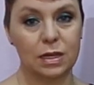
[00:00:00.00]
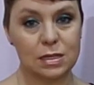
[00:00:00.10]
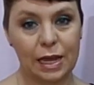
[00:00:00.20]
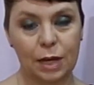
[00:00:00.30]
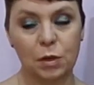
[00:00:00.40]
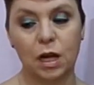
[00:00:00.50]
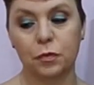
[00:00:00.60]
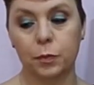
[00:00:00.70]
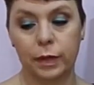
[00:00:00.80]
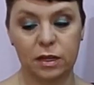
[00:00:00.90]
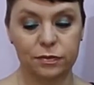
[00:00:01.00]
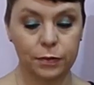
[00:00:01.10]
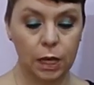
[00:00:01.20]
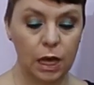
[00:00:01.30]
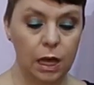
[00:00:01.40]
I am a Hufflepuff.
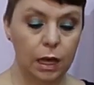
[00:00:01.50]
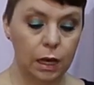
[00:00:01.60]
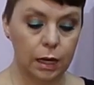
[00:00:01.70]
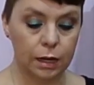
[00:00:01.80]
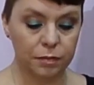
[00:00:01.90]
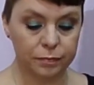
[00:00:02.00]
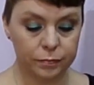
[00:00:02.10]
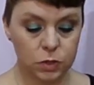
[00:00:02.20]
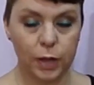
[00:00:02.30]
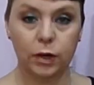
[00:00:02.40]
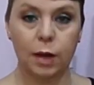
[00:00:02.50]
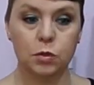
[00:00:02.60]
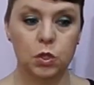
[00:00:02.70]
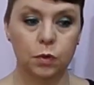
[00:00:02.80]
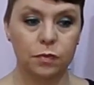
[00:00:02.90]
So I grabbed
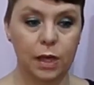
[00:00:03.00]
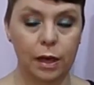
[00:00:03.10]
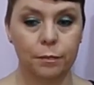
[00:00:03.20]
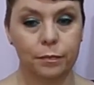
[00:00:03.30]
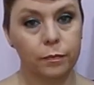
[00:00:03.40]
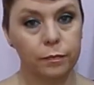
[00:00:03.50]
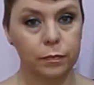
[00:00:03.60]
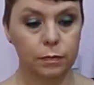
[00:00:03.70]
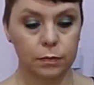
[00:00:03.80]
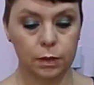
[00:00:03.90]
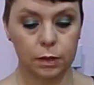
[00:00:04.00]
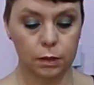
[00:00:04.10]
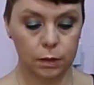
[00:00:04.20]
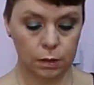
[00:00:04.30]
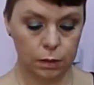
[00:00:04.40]
2 of them.
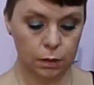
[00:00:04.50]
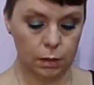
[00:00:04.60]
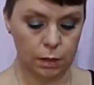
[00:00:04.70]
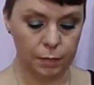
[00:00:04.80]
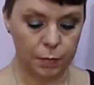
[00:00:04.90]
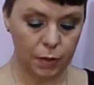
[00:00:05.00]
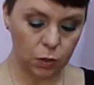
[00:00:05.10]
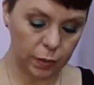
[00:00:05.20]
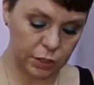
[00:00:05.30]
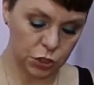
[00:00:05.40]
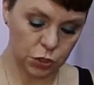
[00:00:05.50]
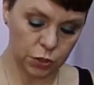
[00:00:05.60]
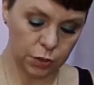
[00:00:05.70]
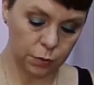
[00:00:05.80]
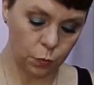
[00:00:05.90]
I'm not quite
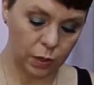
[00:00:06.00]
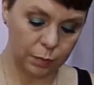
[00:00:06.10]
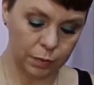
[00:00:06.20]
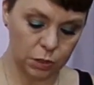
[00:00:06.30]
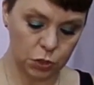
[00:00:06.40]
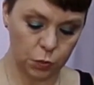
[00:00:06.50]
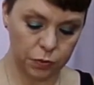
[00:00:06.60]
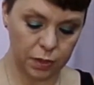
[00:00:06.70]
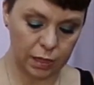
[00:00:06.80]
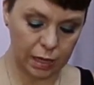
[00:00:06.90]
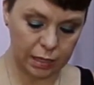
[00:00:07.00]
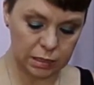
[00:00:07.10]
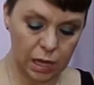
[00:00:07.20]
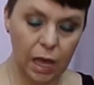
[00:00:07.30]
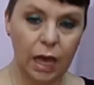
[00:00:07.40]
sure what I'm going to do with it yet.
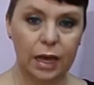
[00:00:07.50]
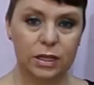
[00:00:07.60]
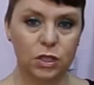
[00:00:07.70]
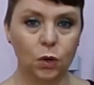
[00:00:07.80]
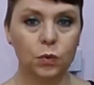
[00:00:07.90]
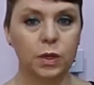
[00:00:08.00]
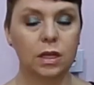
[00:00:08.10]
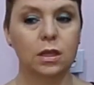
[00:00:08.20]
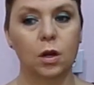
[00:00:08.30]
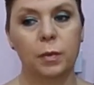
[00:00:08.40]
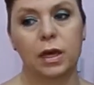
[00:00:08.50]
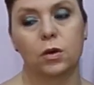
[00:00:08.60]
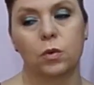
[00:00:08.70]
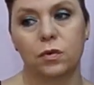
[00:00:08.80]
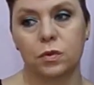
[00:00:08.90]
I don't think that I'll make a
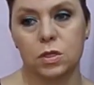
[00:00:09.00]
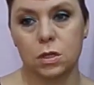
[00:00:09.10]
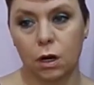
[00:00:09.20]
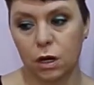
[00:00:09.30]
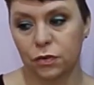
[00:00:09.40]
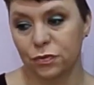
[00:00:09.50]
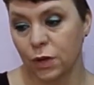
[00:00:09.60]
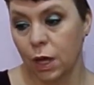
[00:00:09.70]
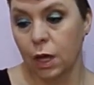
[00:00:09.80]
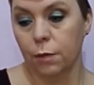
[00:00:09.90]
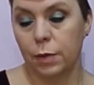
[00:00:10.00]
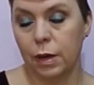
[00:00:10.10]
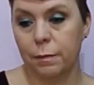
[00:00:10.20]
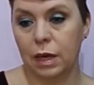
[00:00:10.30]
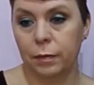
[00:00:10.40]
ruffle scarf, but
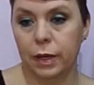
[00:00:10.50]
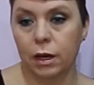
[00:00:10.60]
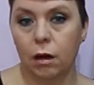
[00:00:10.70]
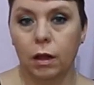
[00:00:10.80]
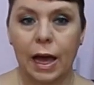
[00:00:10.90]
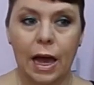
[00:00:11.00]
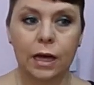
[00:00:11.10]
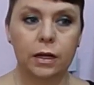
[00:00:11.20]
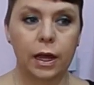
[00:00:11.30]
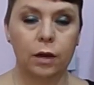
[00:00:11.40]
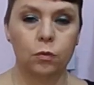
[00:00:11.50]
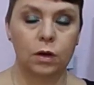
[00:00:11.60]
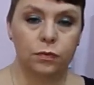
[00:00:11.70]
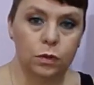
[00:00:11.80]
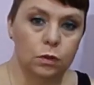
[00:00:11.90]
maybe I'll add a
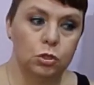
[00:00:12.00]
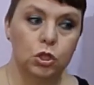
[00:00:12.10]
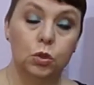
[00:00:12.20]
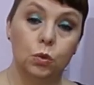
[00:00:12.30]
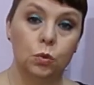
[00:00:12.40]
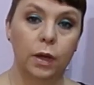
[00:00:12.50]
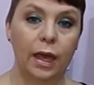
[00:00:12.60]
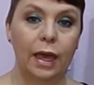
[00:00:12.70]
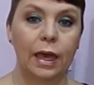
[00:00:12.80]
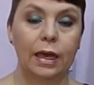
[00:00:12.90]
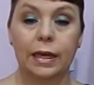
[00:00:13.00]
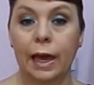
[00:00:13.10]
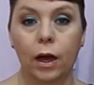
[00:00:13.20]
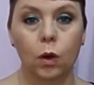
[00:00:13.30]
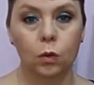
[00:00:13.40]
ruffle to a
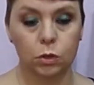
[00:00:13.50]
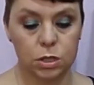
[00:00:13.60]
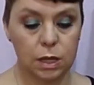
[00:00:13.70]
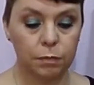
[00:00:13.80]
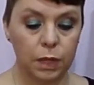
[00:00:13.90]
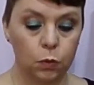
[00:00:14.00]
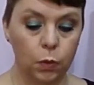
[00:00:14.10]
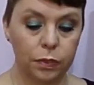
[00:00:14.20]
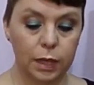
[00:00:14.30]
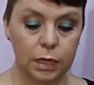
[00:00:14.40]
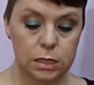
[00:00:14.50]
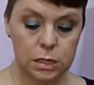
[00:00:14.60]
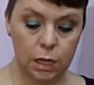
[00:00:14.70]
cowl or something with it.